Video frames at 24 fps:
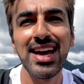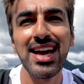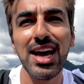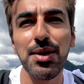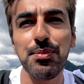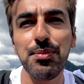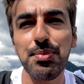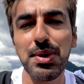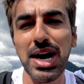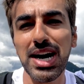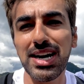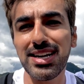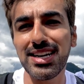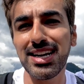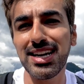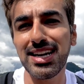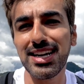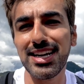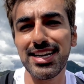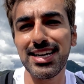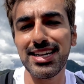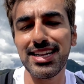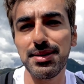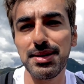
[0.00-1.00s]
and
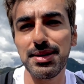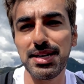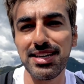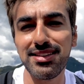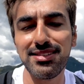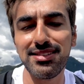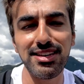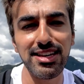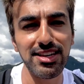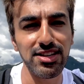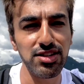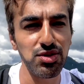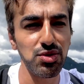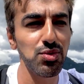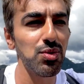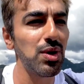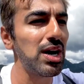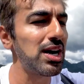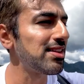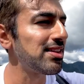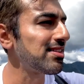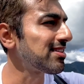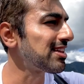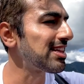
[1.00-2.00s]
practically the easiest
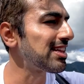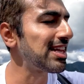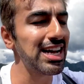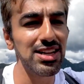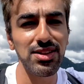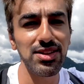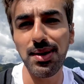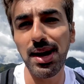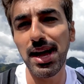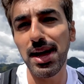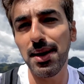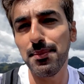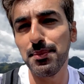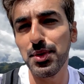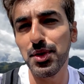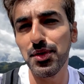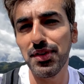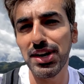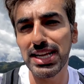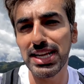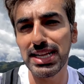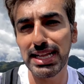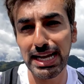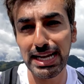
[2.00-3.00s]
one. So that's why I'm
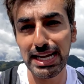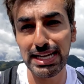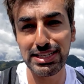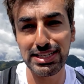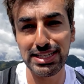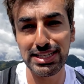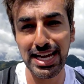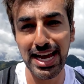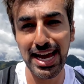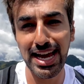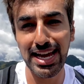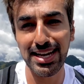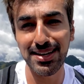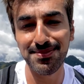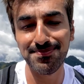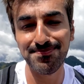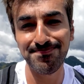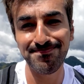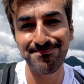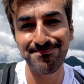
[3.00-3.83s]
moving there today.